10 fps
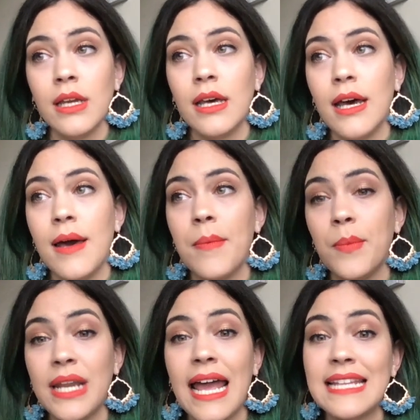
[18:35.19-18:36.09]

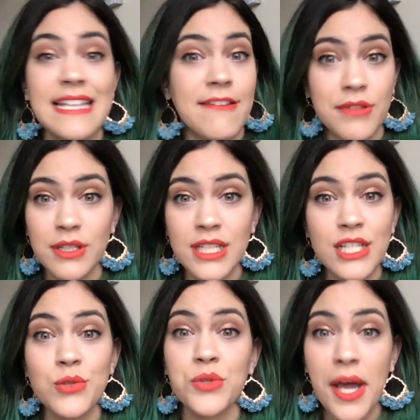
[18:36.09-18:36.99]
but I definitely
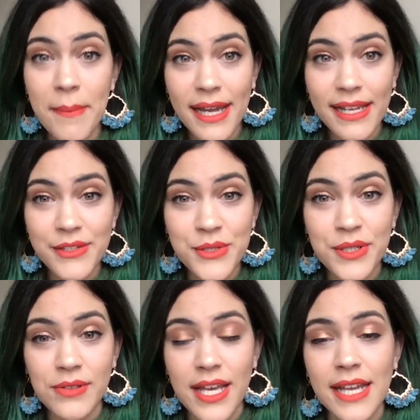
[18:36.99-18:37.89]
do not buy to
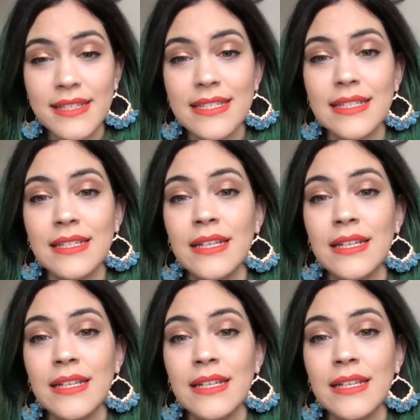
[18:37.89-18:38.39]
collect.